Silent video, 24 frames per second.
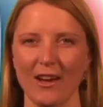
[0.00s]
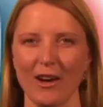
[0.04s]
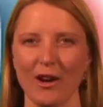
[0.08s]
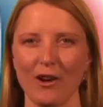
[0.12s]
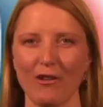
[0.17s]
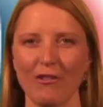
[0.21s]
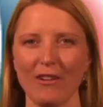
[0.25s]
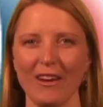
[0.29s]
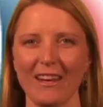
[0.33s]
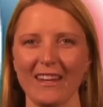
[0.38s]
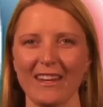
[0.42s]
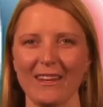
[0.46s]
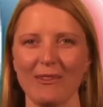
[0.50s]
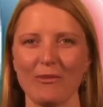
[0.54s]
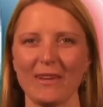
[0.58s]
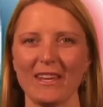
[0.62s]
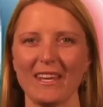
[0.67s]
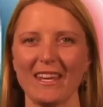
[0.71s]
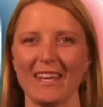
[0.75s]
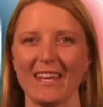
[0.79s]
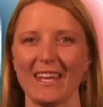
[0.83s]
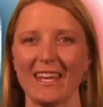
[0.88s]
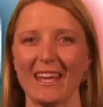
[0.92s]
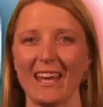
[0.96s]
Already, we
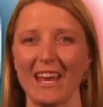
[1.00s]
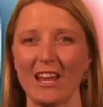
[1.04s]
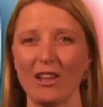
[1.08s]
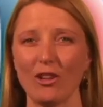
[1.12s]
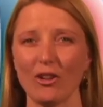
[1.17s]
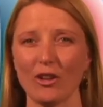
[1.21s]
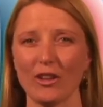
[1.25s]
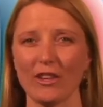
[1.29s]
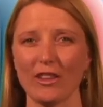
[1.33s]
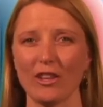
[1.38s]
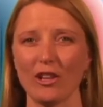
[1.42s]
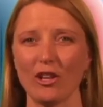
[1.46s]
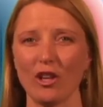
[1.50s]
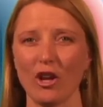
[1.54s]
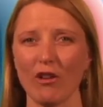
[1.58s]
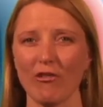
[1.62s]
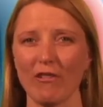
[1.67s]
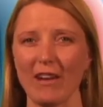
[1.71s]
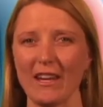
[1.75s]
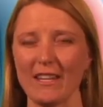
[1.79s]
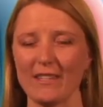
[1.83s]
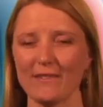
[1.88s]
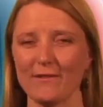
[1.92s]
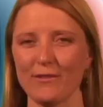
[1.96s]
can look at the
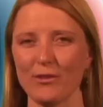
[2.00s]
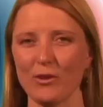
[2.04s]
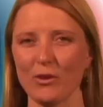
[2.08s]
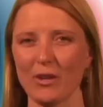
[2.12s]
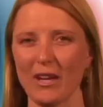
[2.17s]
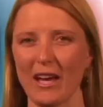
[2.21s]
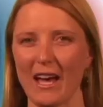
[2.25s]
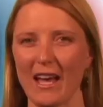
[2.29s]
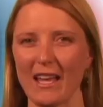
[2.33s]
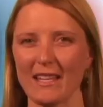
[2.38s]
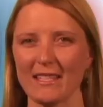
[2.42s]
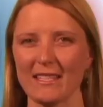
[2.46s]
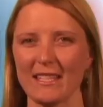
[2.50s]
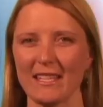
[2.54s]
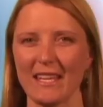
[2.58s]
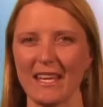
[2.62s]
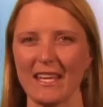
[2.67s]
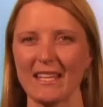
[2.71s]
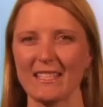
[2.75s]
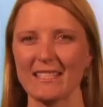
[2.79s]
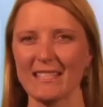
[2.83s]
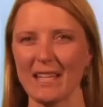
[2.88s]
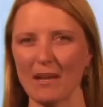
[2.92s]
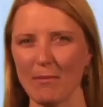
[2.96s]
long-range forecast and
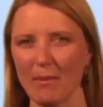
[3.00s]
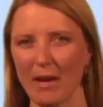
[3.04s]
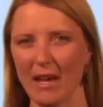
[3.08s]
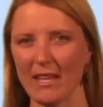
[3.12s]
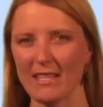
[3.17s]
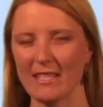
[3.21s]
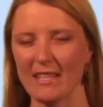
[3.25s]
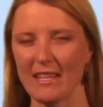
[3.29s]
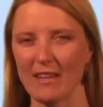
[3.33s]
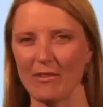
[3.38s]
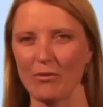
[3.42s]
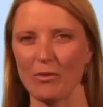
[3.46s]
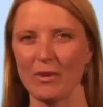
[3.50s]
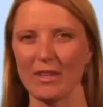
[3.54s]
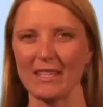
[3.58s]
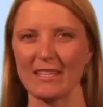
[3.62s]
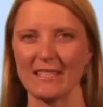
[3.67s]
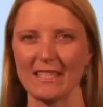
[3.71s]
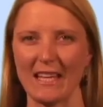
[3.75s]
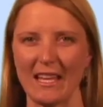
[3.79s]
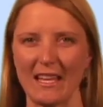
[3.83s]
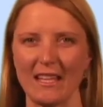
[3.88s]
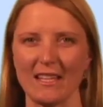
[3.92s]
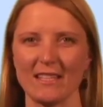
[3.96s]
get some idea of what the
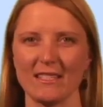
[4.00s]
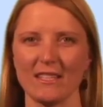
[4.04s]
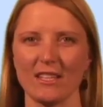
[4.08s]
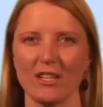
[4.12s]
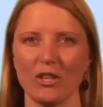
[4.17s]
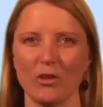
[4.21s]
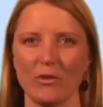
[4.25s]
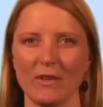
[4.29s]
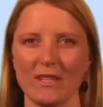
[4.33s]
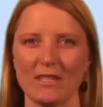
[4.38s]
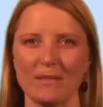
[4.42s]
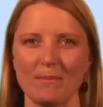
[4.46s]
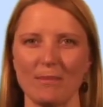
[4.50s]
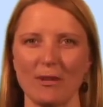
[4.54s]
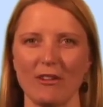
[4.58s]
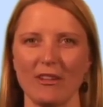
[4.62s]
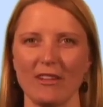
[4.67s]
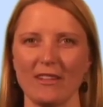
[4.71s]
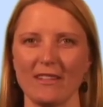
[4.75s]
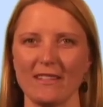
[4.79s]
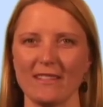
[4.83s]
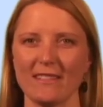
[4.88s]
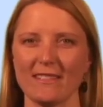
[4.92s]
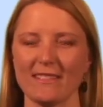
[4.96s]
sailors are going to
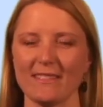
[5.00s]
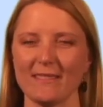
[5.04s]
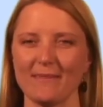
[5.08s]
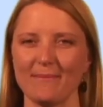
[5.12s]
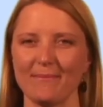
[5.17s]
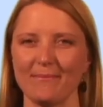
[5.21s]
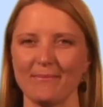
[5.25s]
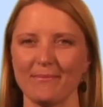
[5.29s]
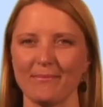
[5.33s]
experience.